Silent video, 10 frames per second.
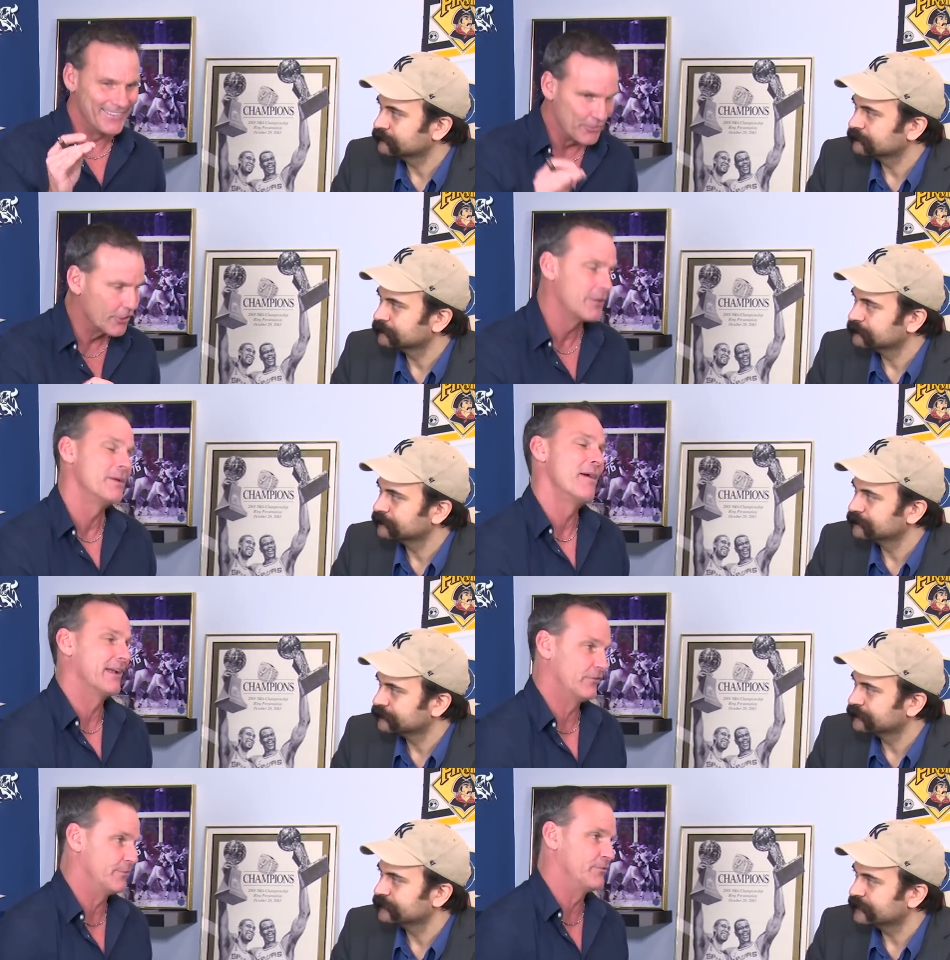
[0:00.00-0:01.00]
Speaker 1: they're going to be
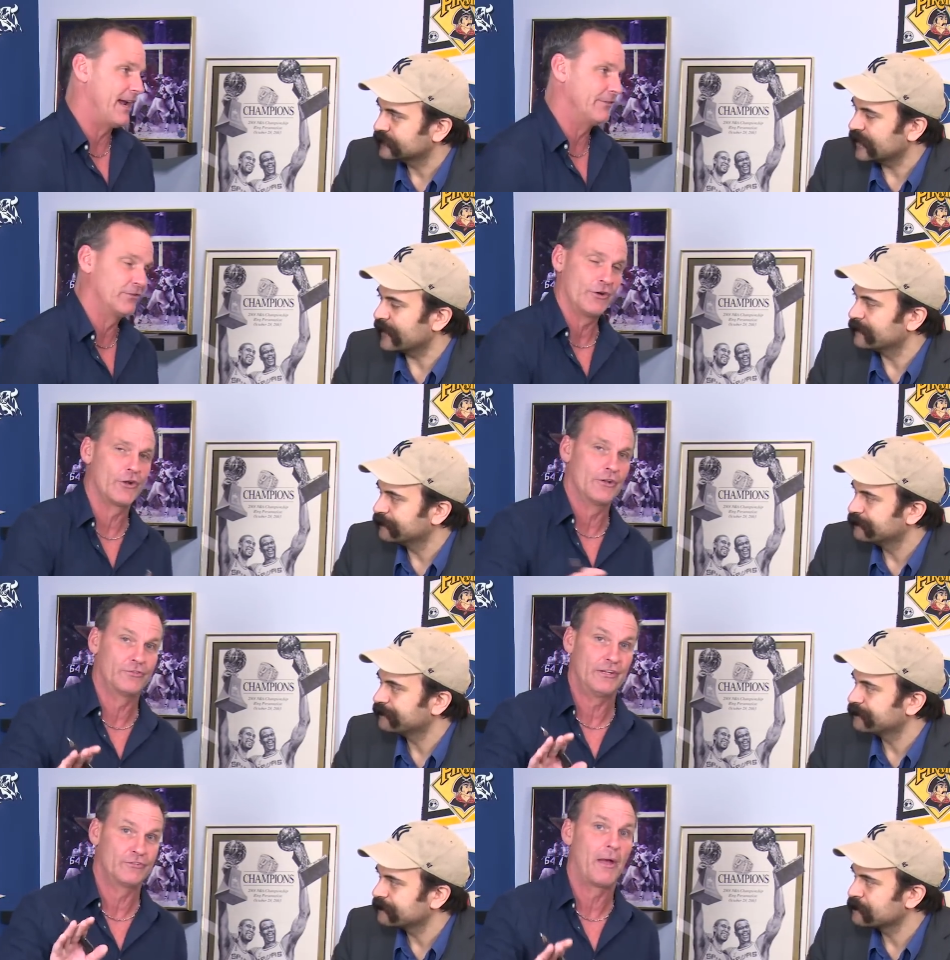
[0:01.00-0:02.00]
making some changes. Yeah. You're going to
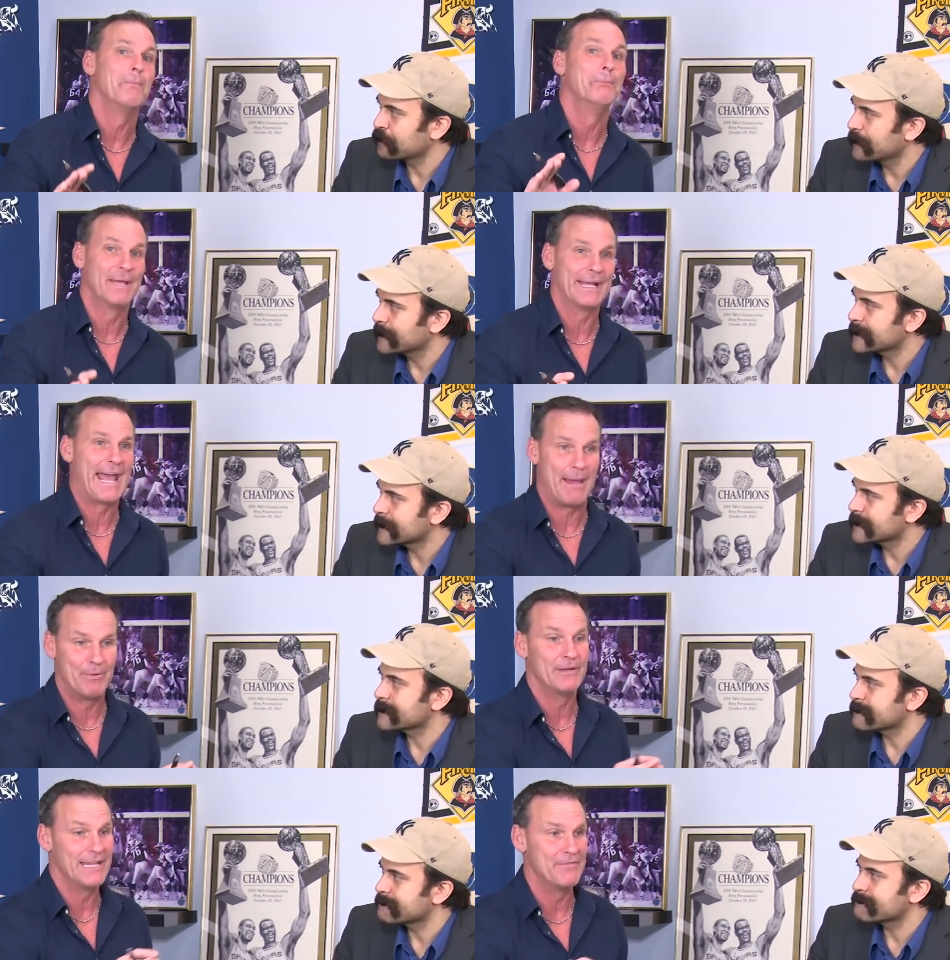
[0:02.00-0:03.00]
see something big
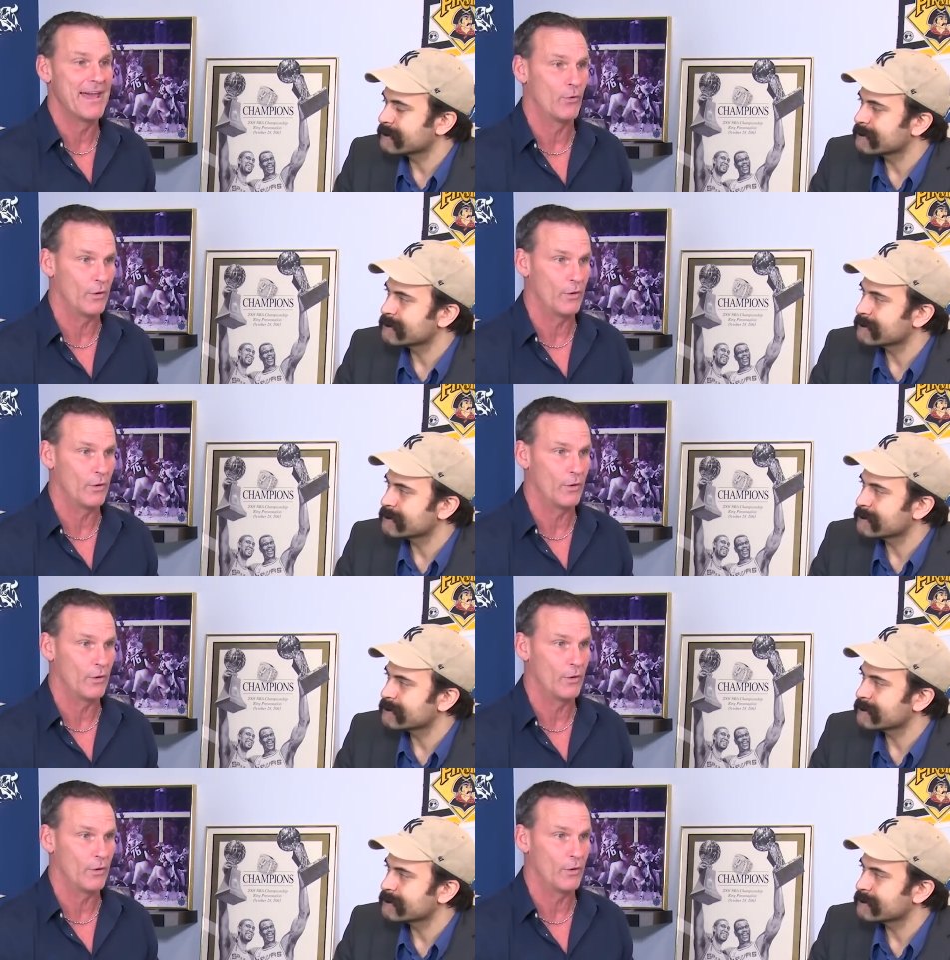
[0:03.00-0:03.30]
happen in that